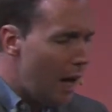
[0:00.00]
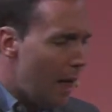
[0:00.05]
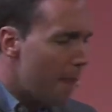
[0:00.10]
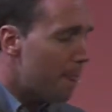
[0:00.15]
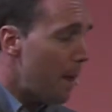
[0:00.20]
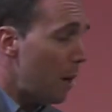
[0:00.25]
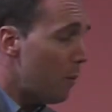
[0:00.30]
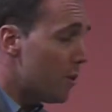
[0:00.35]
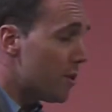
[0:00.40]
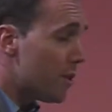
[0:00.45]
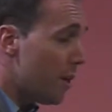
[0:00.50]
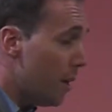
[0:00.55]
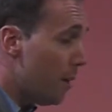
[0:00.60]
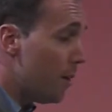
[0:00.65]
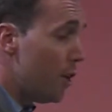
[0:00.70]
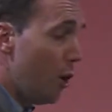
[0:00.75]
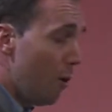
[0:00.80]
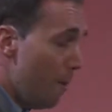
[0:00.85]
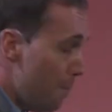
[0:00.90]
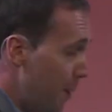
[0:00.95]
that was a
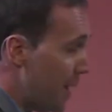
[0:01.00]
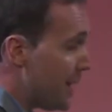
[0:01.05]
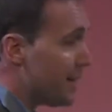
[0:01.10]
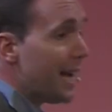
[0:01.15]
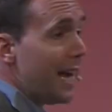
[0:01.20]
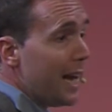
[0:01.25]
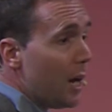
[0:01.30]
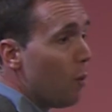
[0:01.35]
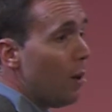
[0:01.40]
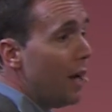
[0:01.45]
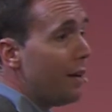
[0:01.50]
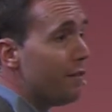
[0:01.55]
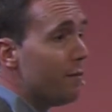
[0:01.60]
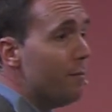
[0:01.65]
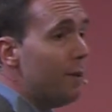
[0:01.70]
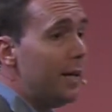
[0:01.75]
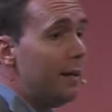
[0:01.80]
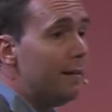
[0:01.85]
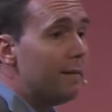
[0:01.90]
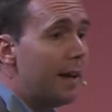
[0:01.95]
big takeaway for
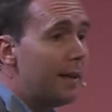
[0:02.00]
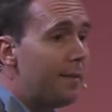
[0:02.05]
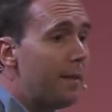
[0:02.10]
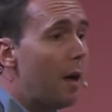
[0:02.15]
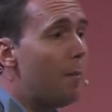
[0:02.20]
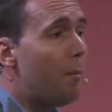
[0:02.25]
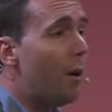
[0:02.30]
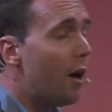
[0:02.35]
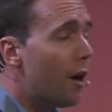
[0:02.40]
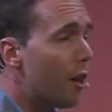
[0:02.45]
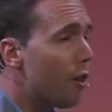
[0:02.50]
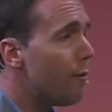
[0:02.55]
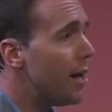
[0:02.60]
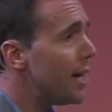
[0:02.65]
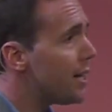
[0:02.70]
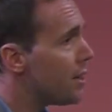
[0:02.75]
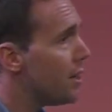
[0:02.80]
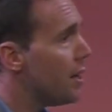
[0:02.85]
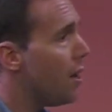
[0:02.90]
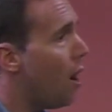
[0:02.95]
me in that part of the
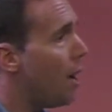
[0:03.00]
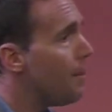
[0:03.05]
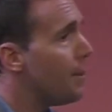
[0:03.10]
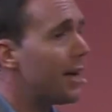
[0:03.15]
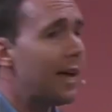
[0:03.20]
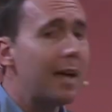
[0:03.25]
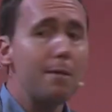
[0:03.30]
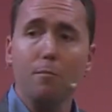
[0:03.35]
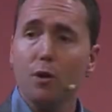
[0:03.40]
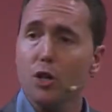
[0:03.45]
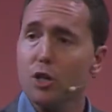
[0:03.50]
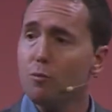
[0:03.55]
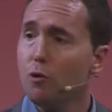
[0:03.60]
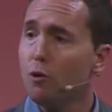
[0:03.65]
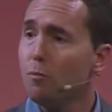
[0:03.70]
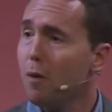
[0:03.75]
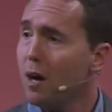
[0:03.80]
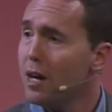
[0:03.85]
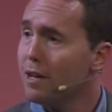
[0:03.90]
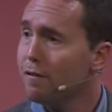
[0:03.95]
race, and I became much more
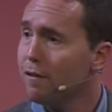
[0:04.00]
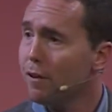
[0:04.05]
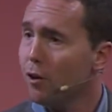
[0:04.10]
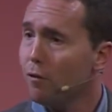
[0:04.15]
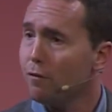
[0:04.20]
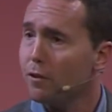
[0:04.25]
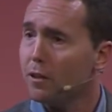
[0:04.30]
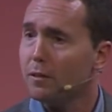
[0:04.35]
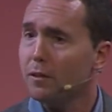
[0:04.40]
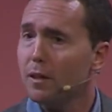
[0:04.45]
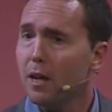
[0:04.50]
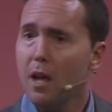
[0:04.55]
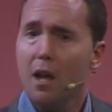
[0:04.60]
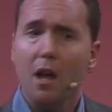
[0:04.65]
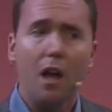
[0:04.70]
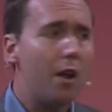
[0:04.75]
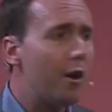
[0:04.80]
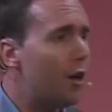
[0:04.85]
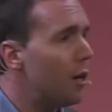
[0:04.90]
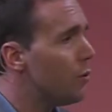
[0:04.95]
mindful of it.
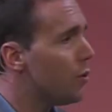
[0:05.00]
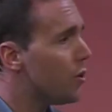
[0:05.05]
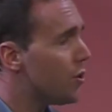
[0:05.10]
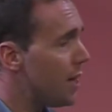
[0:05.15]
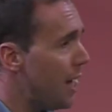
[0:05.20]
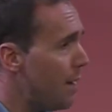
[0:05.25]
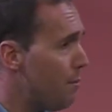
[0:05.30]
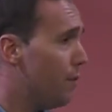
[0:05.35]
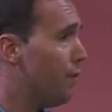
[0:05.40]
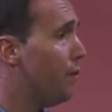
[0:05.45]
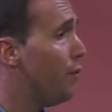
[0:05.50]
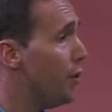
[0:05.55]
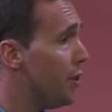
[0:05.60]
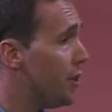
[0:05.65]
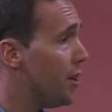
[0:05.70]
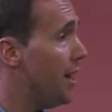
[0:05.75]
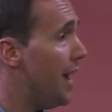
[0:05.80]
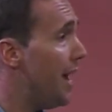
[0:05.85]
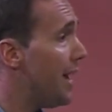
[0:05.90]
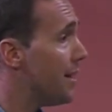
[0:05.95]
And I would stand before you
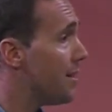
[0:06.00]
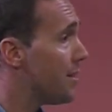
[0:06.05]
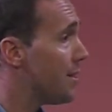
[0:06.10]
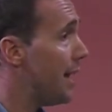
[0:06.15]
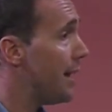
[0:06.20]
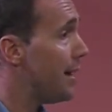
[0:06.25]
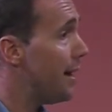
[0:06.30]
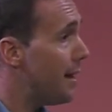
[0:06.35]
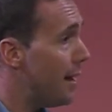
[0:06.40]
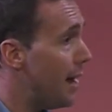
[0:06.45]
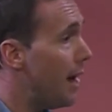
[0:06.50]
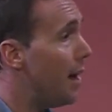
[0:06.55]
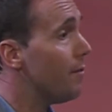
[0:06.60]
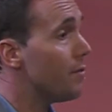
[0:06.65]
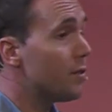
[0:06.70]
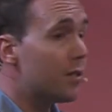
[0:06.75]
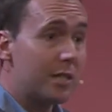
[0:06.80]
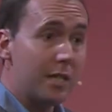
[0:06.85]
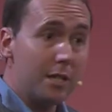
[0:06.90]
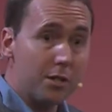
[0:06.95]
today and say,
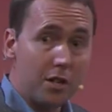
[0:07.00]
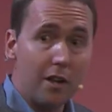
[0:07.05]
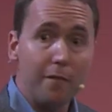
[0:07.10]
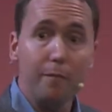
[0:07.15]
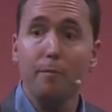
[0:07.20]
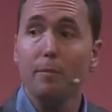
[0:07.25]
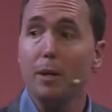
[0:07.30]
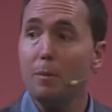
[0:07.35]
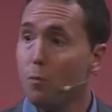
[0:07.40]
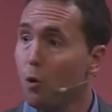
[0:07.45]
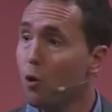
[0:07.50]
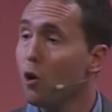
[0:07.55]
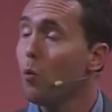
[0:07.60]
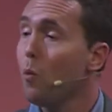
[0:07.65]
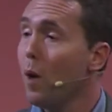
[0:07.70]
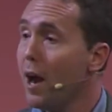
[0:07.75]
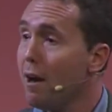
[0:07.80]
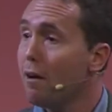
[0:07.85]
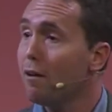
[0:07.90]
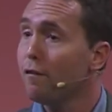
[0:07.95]
since I've been more
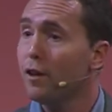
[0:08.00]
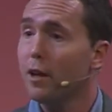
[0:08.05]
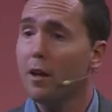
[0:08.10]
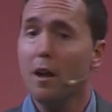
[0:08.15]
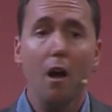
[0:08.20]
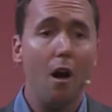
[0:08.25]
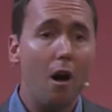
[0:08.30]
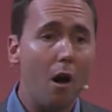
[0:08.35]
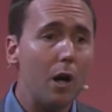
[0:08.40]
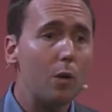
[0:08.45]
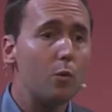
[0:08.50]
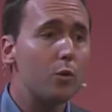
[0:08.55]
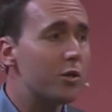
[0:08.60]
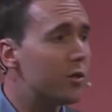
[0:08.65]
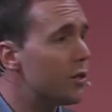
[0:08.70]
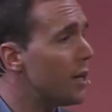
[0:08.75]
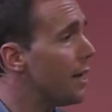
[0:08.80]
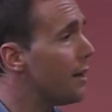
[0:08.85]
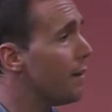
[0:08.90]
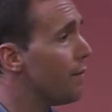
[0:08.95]
aware of it, I would
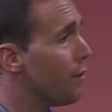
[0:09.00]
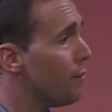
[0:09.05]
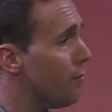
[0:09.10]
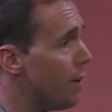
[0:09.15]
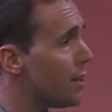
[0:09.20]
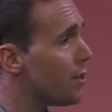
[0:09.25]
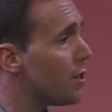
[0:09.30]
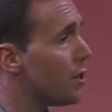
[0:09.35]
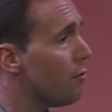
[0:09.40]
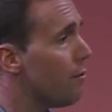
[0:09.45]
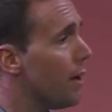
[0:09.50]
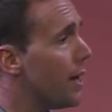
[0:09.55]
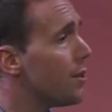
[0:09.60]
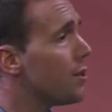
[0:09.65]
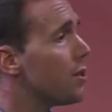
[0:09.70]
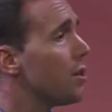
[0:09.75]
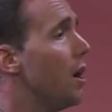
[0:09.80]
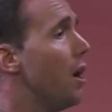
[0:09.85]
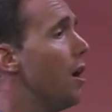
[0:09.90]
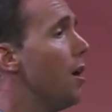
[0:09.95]
say that for the rest of the
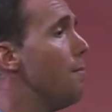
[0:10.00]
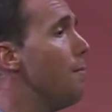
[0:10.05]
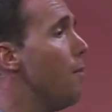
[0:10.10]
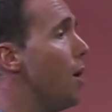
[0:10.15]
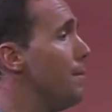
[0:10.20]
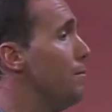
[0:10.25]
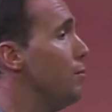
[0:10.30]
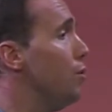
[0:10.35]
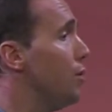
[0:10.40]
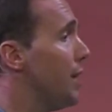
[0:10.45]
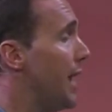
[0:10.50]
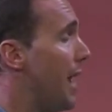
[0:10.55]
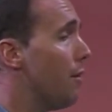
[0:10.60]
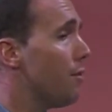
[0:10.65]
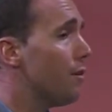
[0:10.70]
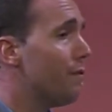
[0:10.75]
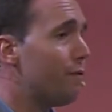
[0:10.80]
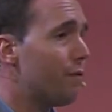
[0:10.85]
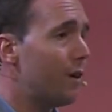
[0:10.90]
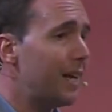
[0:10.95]
race, my mood
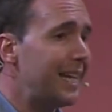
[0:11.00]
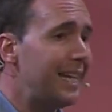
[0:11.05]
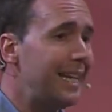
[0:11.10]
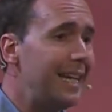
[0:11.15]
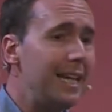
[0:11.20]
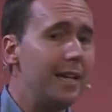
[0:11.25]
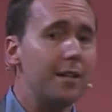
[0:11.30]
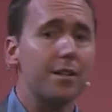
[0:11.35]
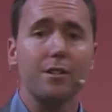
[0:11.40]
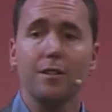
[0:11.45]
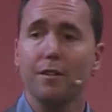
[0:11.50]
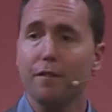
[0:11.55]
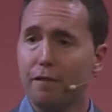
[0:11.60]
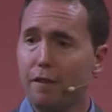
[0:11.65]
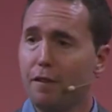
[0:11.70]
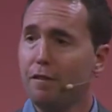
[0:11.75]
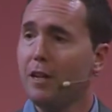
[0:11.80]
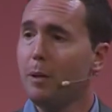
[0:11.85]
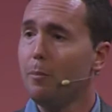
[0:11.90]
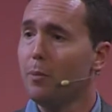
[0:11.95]
counted for at least
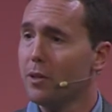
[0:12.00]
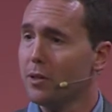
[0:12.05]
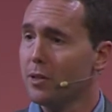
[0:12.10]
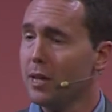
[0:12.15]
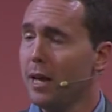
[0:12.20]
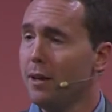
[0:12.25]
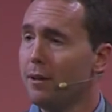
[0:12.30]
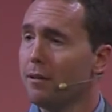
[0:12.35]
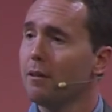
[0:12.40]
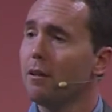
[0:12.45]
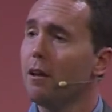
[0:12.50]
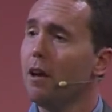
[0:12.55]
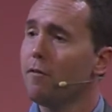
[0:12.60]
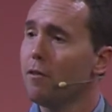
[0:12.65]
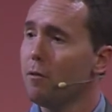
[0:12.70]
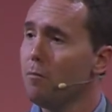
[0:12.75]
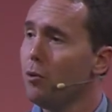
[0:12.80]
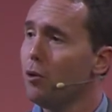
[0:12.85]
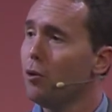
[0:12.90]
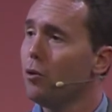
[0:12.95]
50% of the
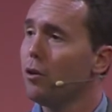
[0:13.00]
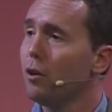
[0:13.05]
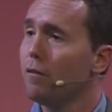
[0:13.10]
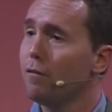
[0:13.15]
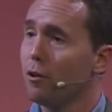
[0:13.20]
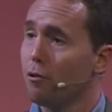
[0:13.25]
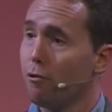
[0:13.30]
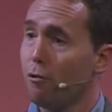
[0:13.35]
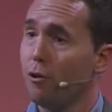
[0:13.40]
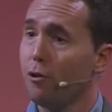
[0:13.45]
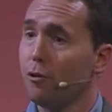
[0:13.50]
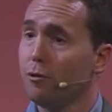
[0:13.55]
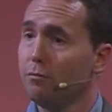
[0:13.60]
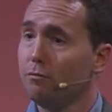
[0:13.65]
mood of the crew,